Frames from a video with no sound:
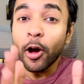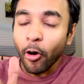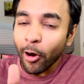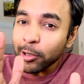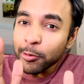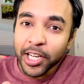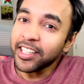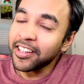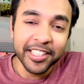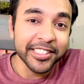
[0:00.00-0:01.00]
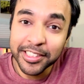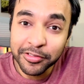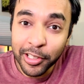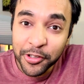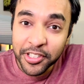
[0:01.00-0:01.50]
all you get are recursive
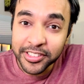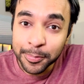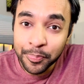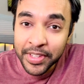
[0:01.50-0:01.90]
solutions.